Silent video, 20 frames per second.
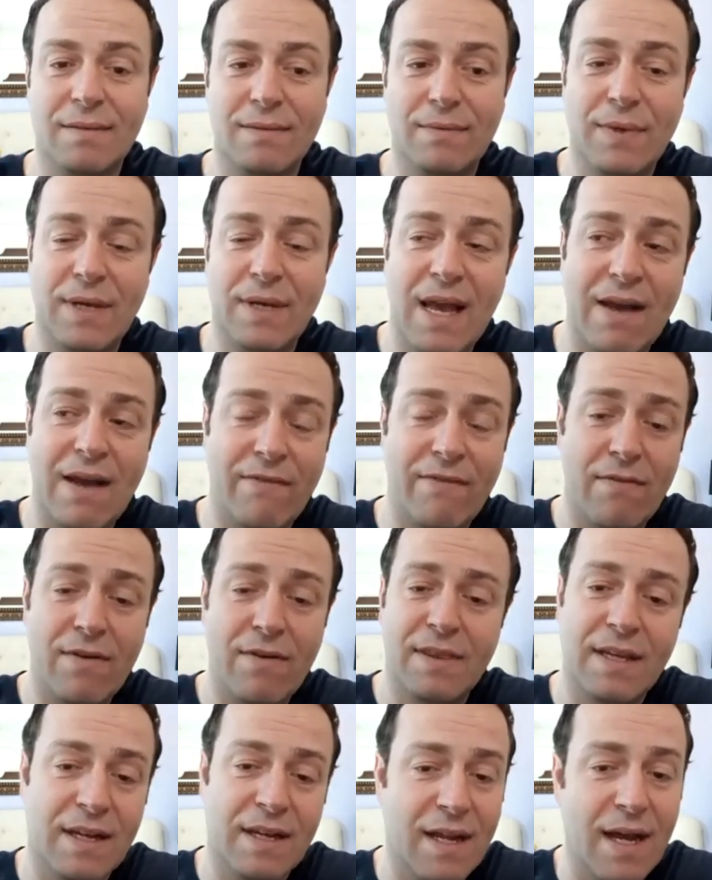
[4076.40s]
We have
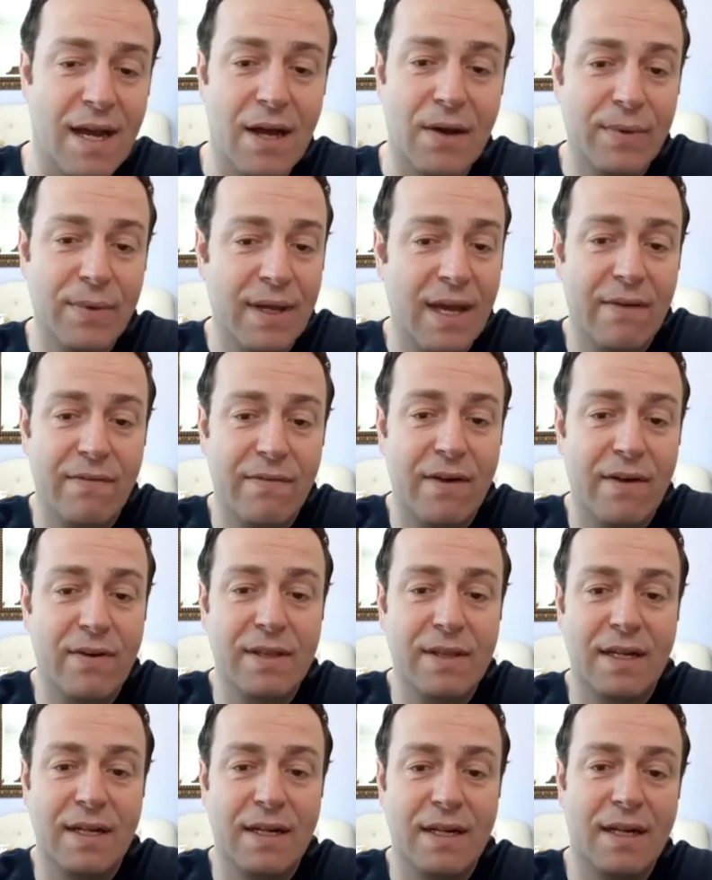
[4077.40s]
everything now. We have
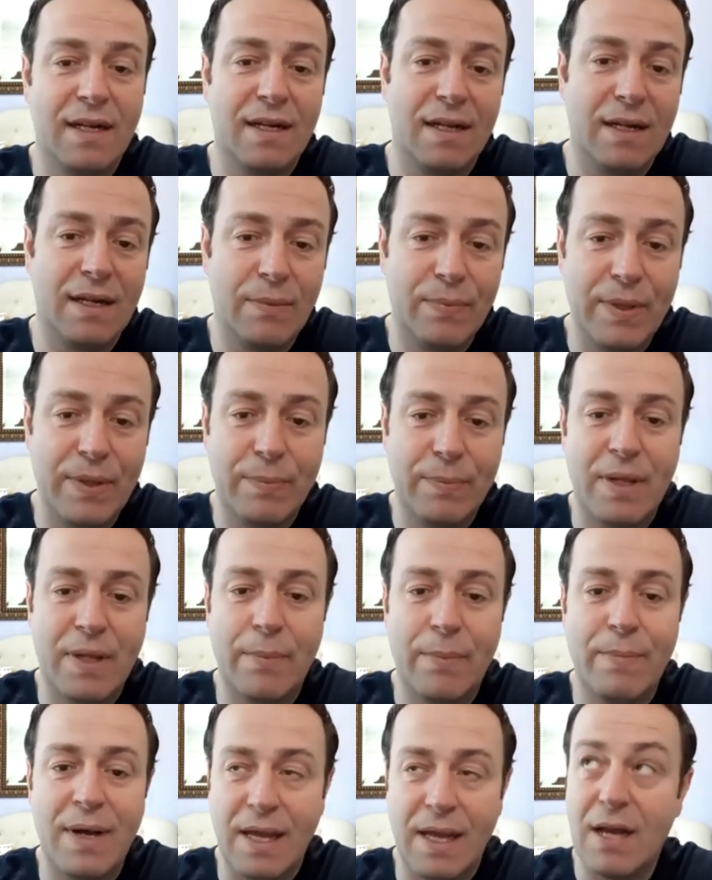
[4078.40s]
everything, and then if people
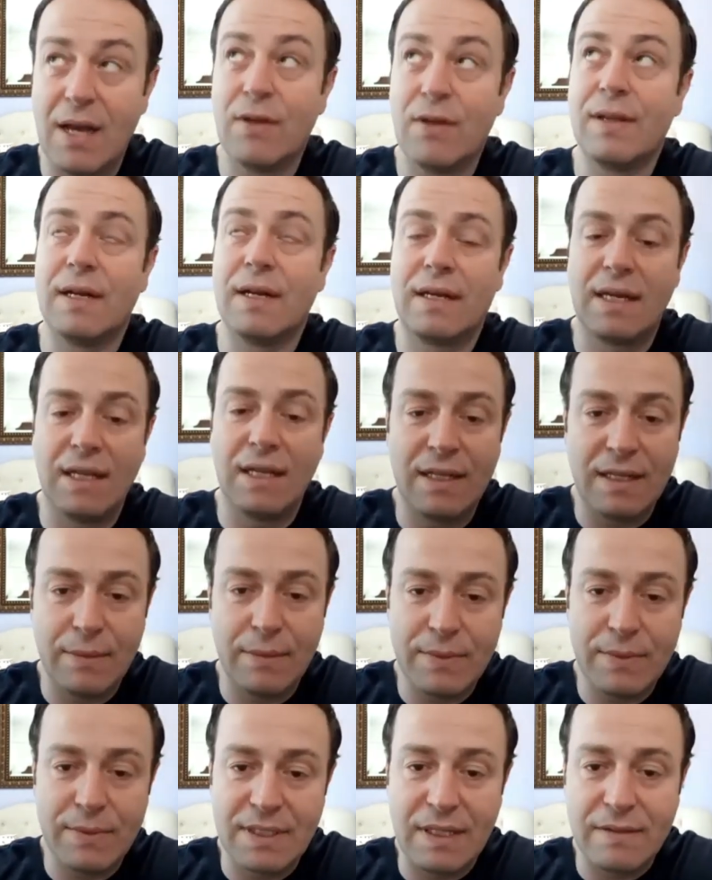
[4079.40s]
are bugging out, they're killing
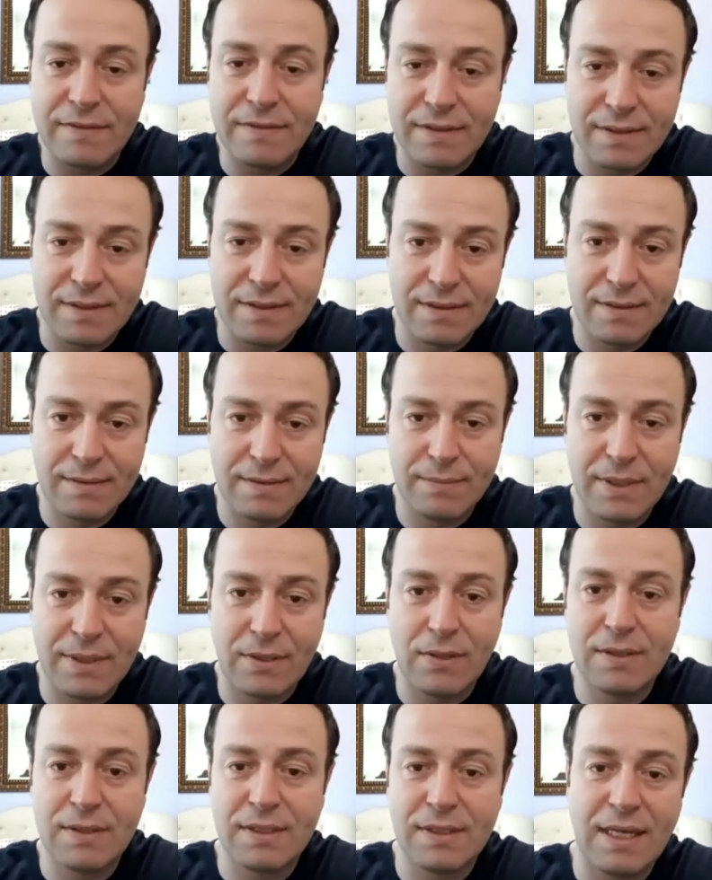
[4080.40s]
themselves
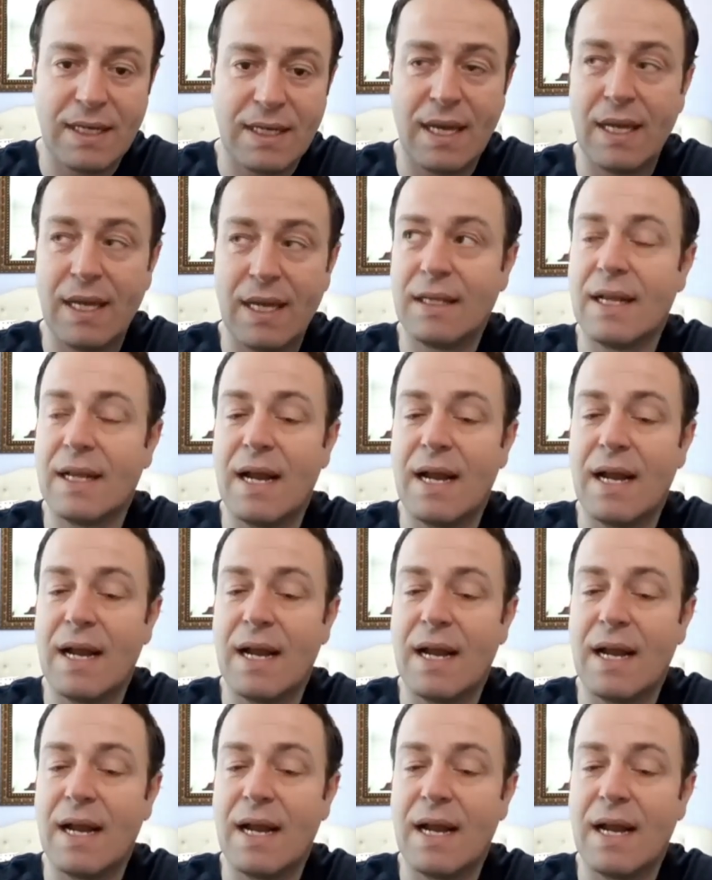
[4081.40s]
because they can't get